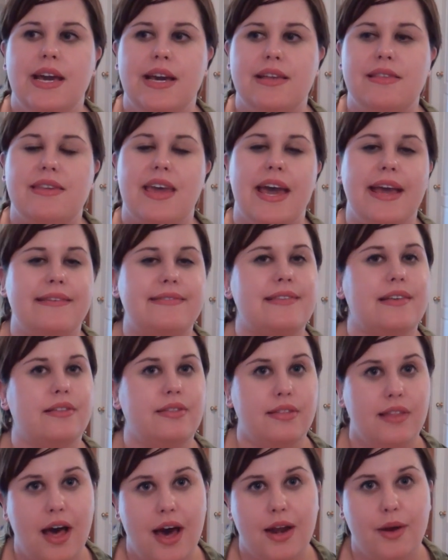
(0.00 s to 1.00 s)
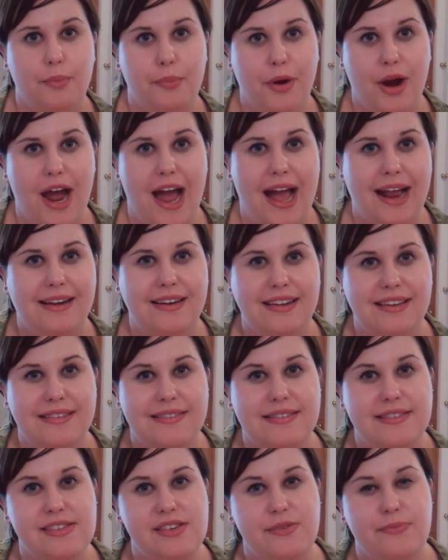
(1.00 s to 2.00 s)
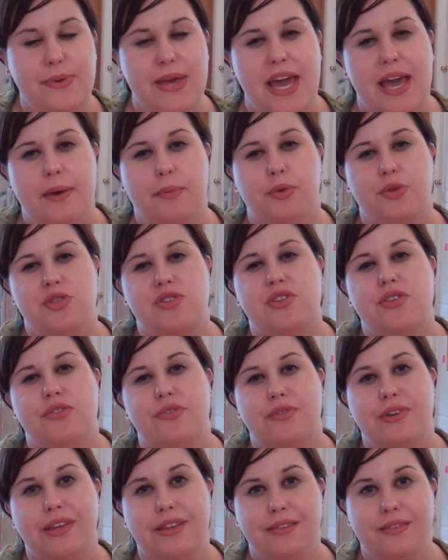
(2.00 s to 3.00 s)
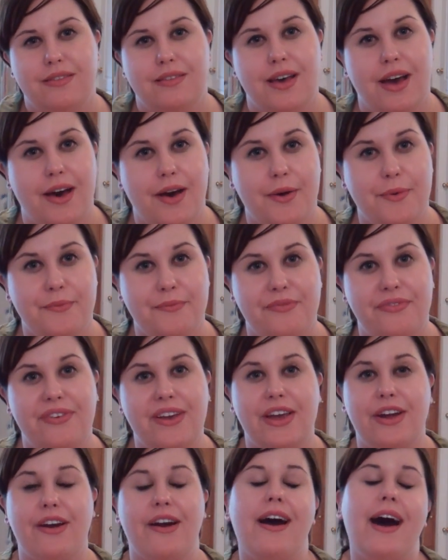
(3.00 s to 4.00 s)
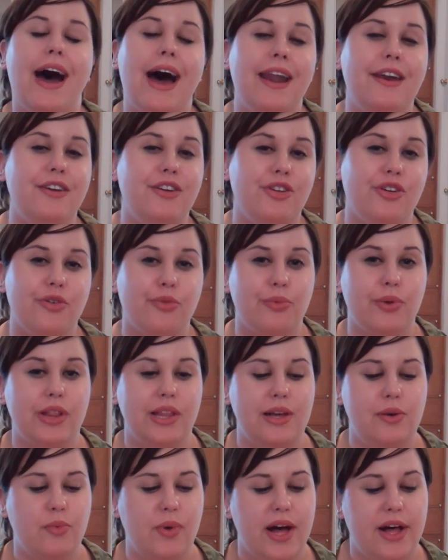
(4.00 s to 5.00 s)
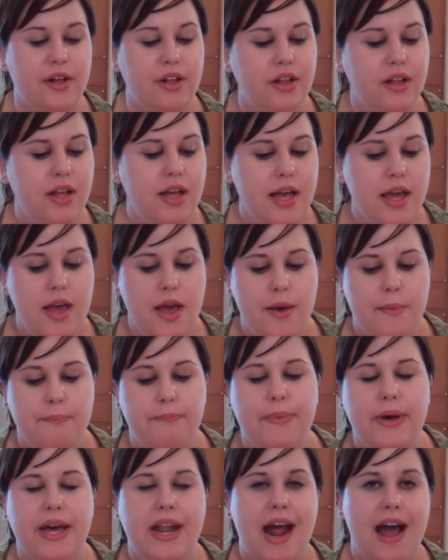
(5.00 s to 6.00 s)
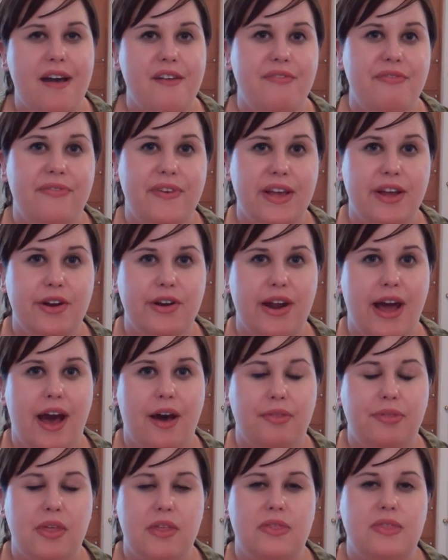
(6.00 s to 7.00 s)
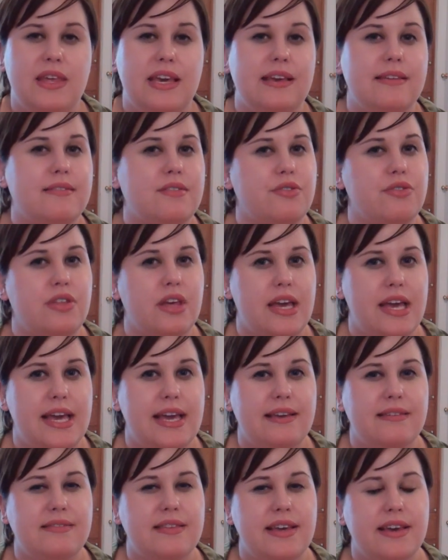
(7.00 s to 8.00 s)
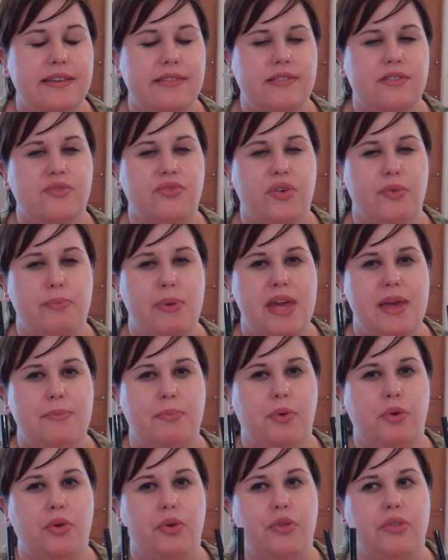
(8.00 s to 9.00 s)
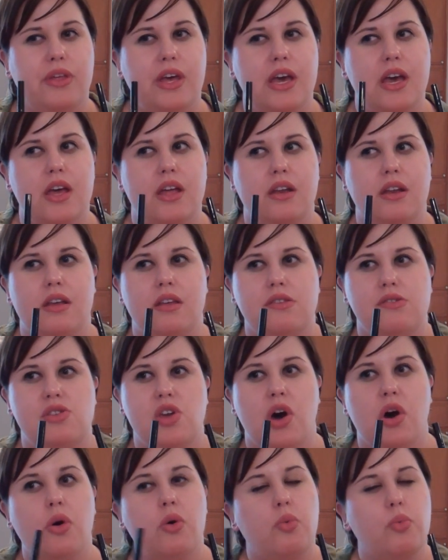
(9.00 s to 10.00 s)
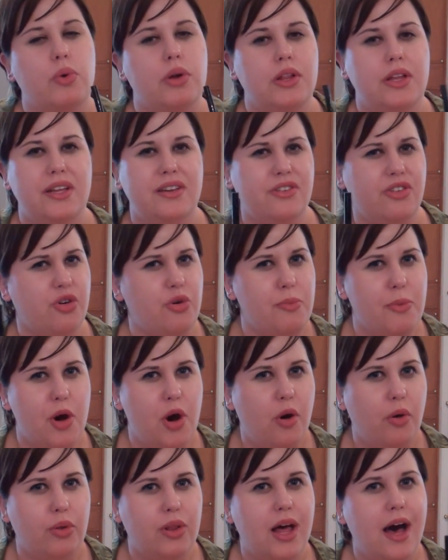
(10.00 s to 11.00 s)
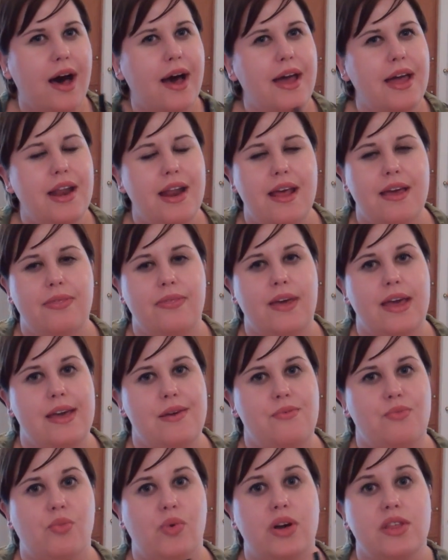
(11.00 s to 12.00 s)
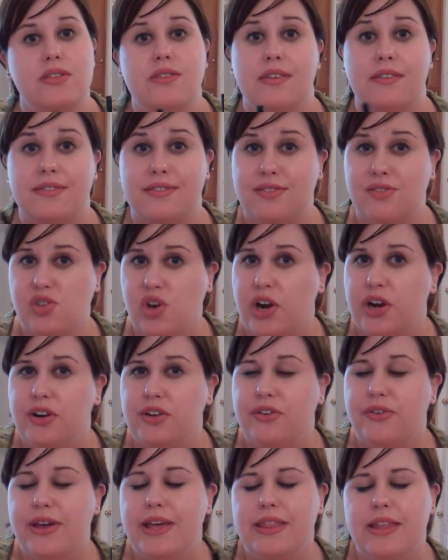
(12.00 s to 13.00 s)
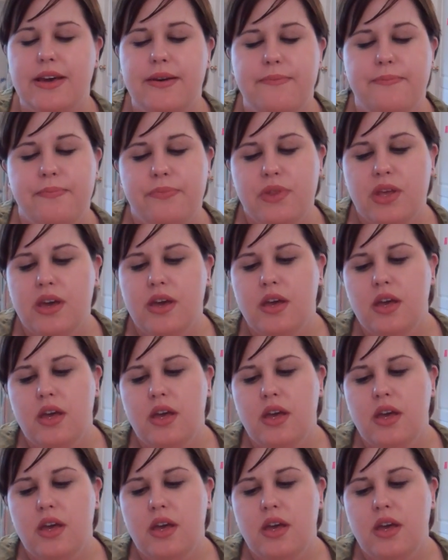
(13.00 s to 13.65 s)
it takes a lot of practice to be able to figure out how to do it really well. But I figured out that these are the easiest for people that don't really do them a whole lot and they want to start doing them.